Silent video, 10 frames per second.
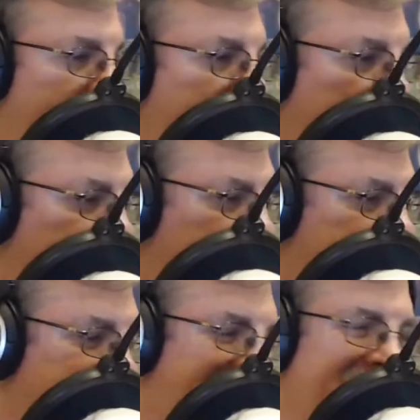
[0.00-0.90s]
But I don't think
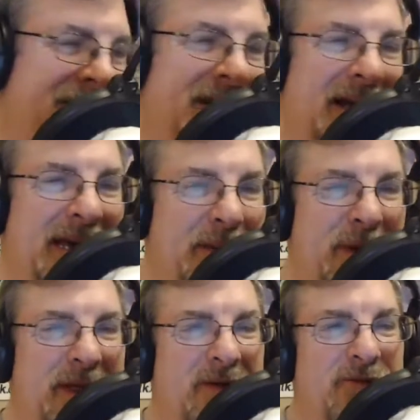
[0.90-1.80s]
is it not
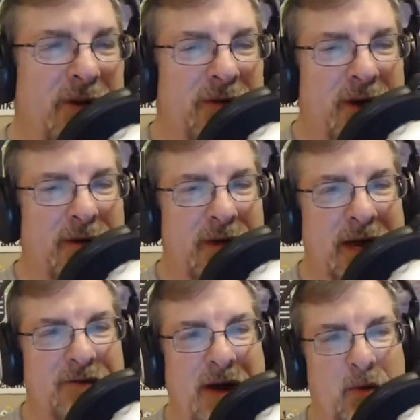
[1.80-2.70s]
keeping the info though? Like
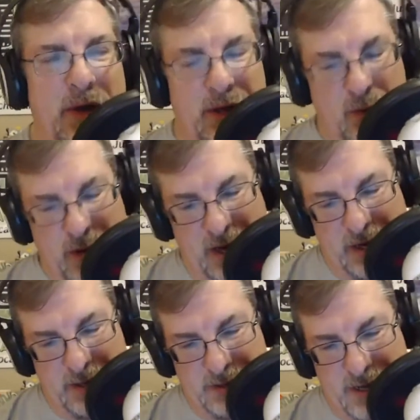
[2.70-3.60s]
if I win the
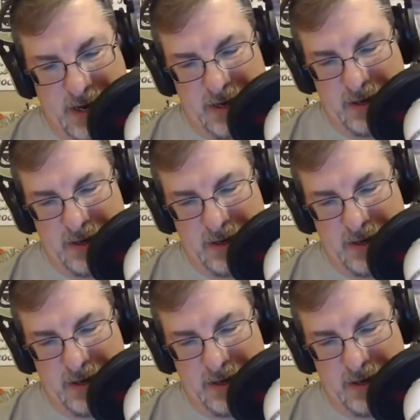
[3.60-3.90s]
week, is that?